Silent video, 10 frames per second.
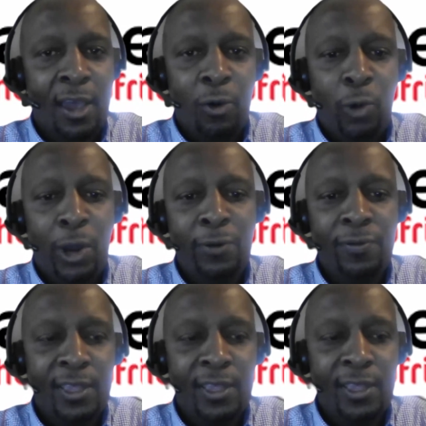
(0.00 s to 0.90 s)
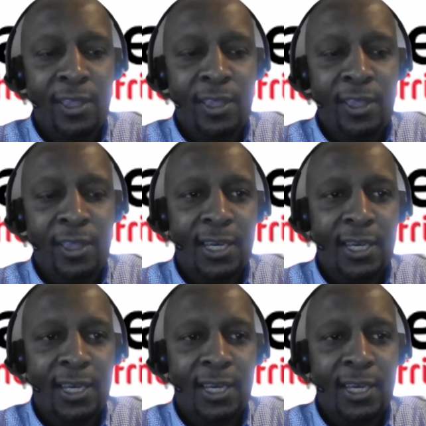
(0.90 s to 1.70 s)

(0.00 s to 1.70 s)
one of the things that